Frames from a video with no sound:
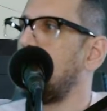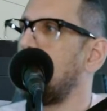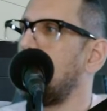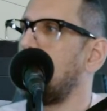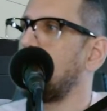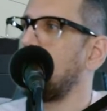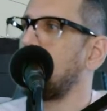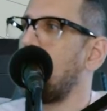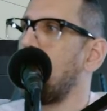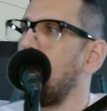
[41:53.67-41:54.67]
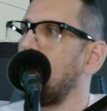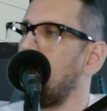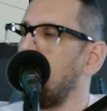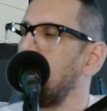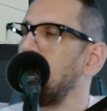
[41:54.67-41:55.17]
That it does that, and
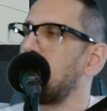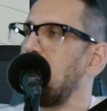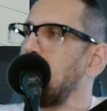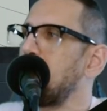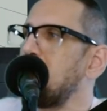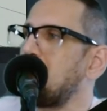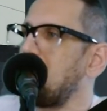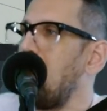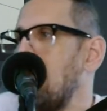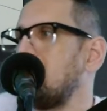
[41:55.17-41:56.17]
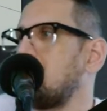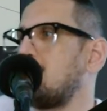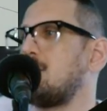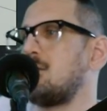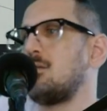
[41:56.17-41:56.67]
the image keeps its
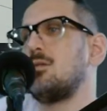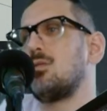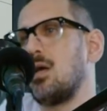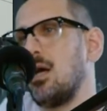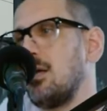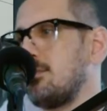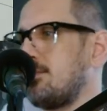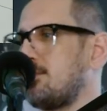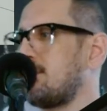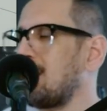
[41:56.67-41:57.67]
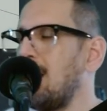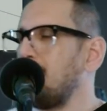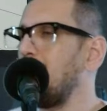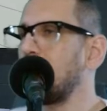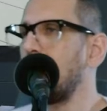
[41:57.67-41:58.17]
size. Okay.
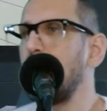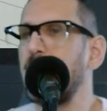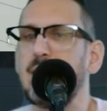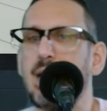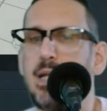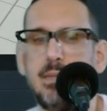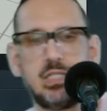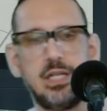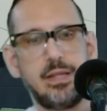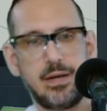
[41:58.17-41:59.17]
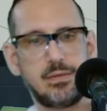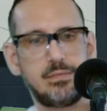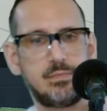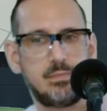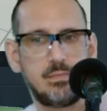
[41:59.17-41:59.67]
I'm not sure how we got that image in there.
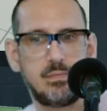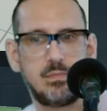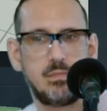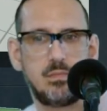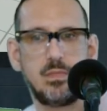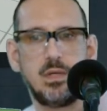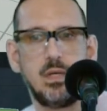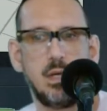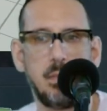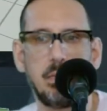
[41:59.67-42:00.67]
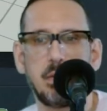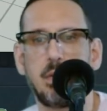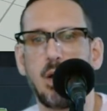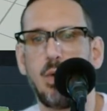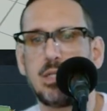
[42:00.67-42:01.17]
People are
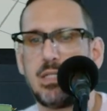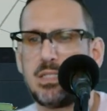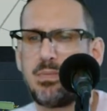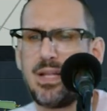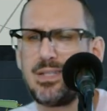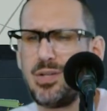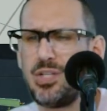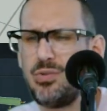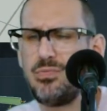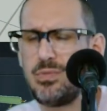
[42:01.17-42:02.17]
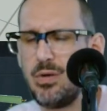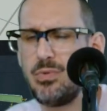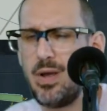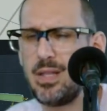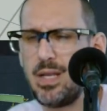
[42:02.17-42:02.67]
probably watching this, but like, you don't know how that